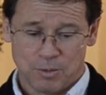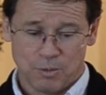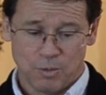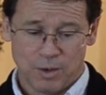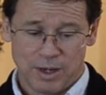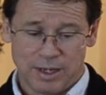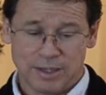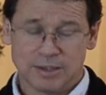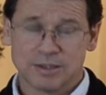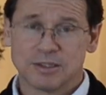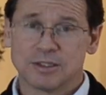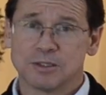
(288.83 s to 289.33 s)

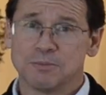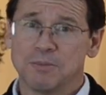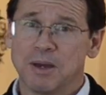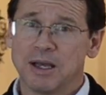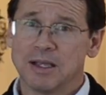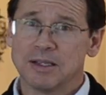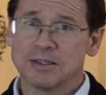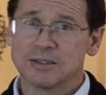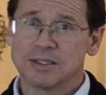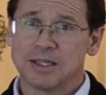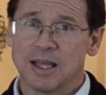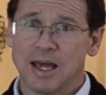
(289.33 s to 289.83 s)
what it
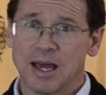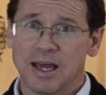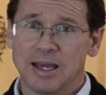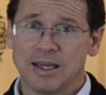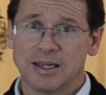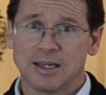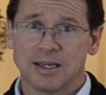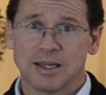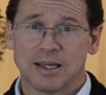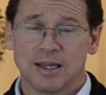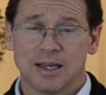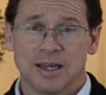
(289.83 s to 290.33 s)
smells
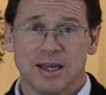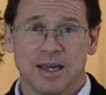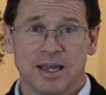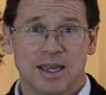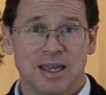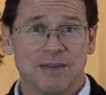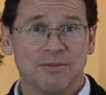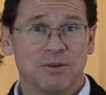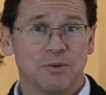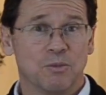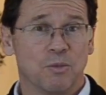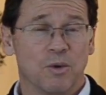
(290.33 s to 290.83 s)
like,
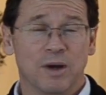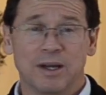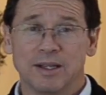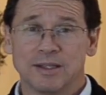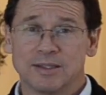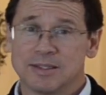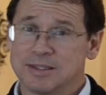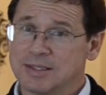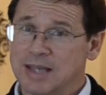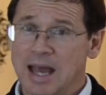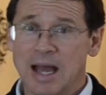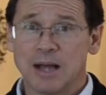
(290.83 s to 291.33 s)
even what
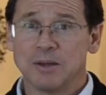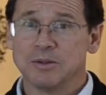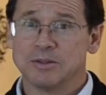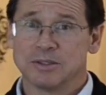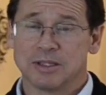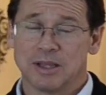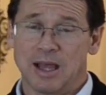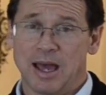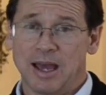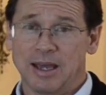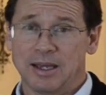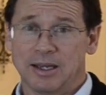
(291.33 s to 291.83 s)
it
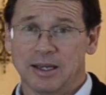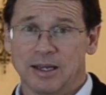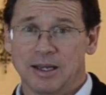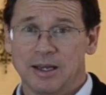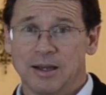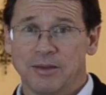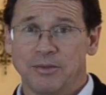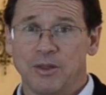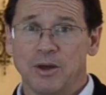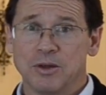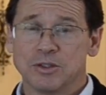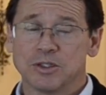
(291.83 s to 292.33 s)
sounds like.
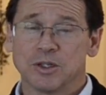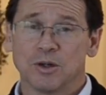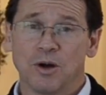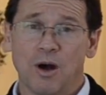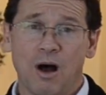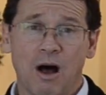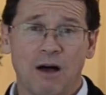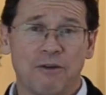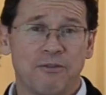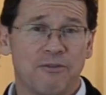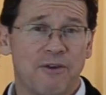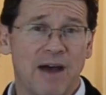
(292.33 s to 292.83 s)
Those are
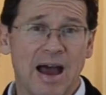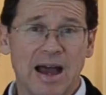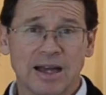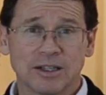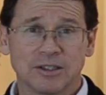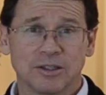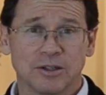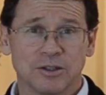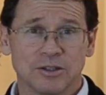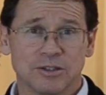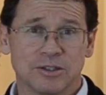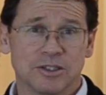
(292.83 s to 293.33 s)
all
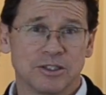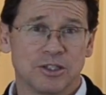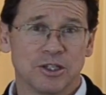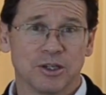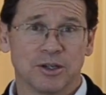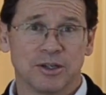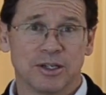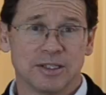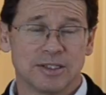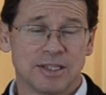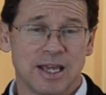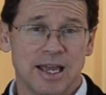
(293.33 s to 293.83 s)
factors that
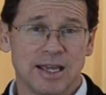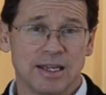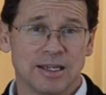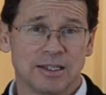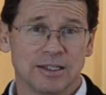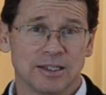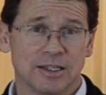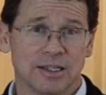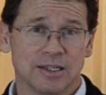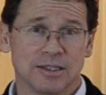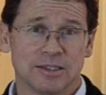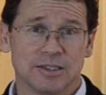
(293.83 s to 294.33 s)
you're going to take
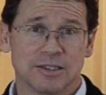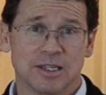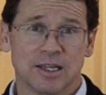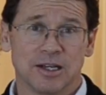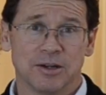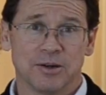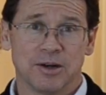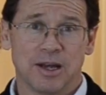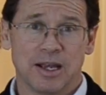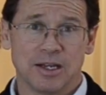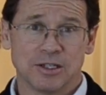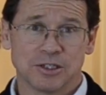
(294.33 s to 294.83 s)
into
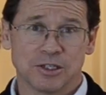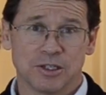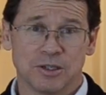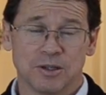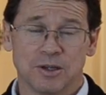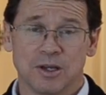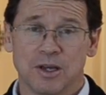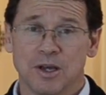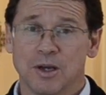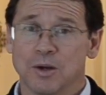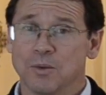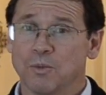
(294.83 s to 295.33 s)

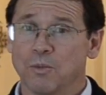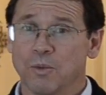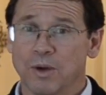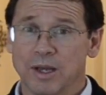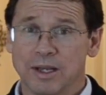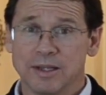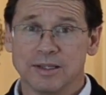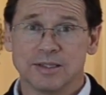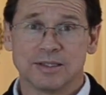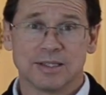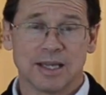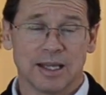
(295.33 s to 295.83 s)
consideration
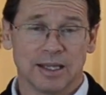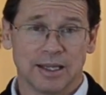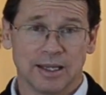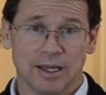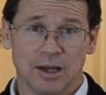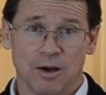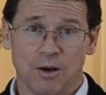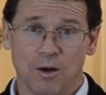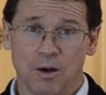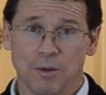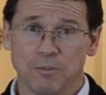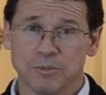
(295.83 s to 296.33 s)
when
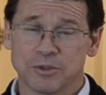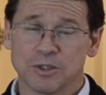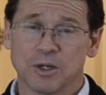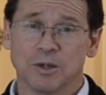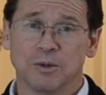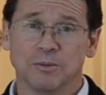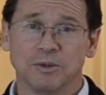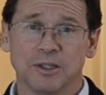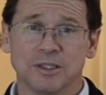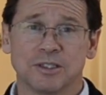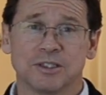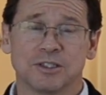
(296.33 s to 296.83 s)
selling a home.
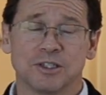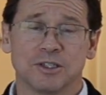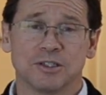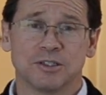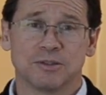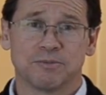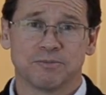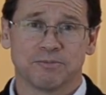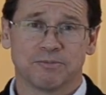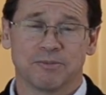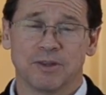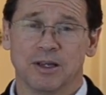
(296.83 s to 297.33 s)
So let's
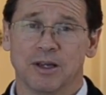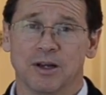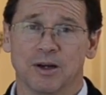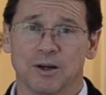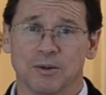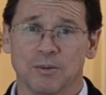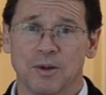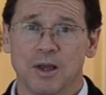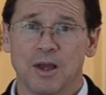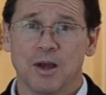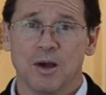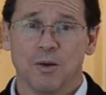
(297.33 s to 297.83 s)
just,
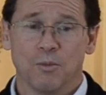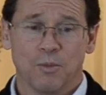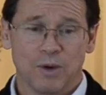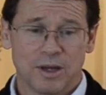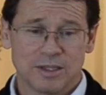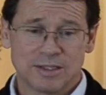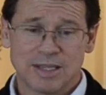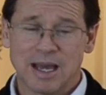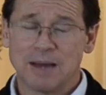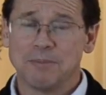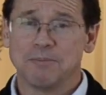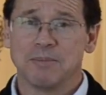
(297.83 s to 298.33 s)

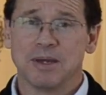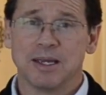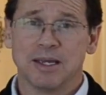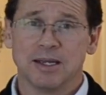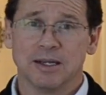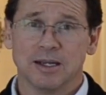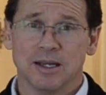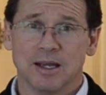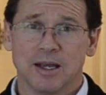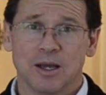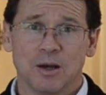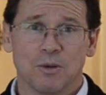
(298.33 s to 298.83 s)
what does that
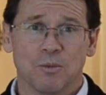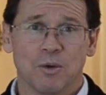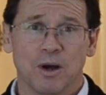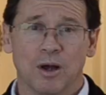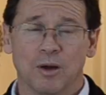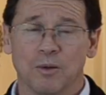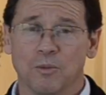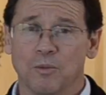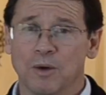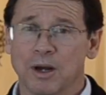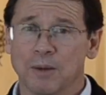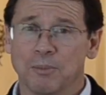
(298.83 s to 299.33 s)
mean?
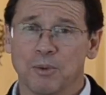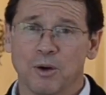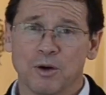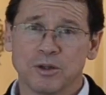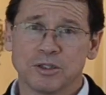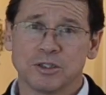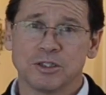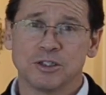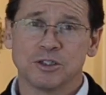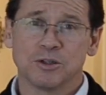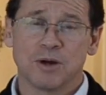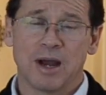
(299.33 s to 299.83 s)
Well, when a
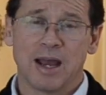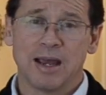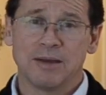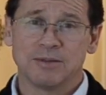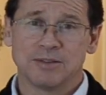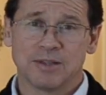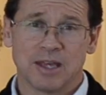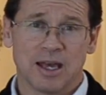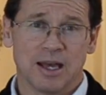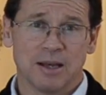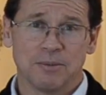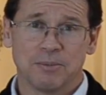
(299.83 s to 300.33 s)
person
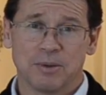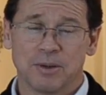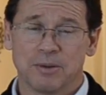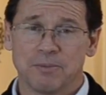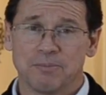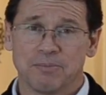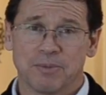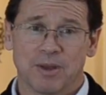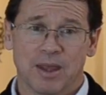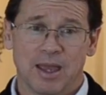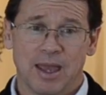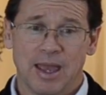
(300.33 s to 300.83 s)
drives
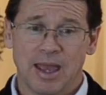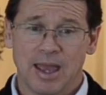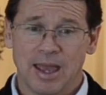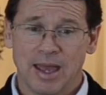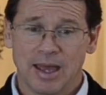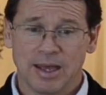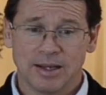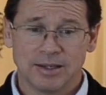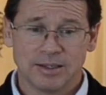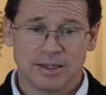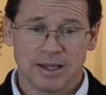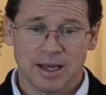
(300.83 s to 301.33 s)
up
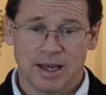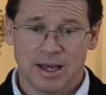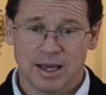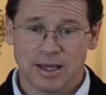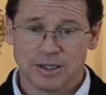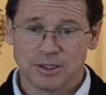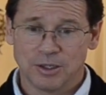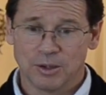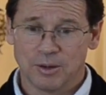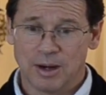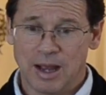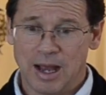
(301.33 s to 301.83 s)
and
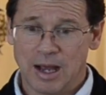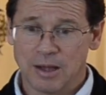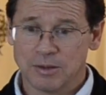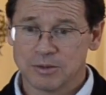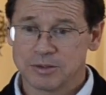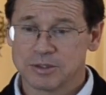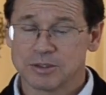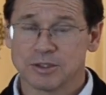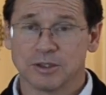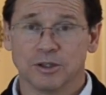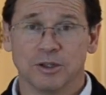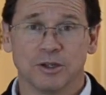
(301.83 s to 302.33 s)
your
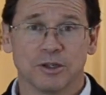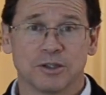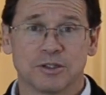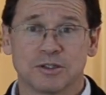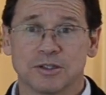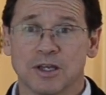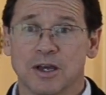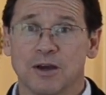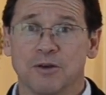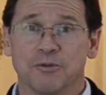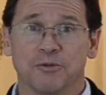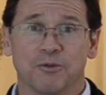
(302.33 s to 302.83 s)
house
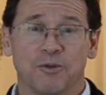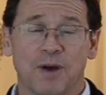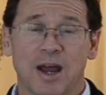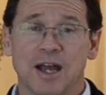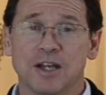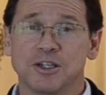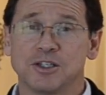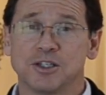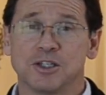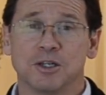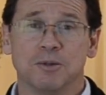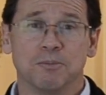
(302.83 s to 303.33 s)
looks
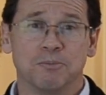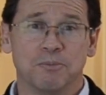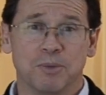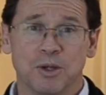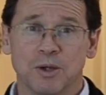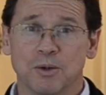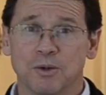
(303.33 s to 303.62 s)
fresh and